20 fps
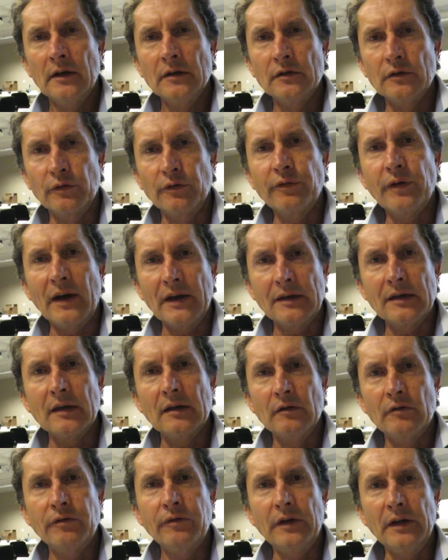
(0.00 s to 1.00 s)
to fight
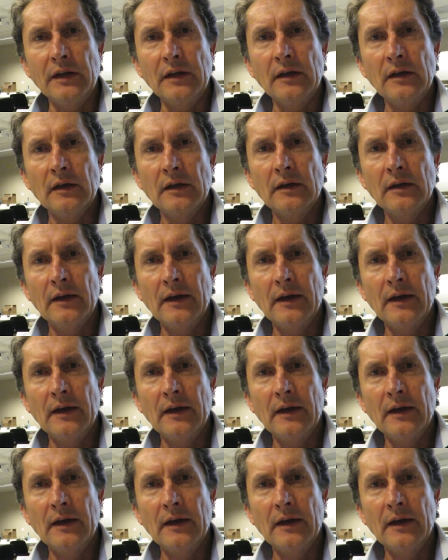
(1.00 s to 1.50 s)
and flee.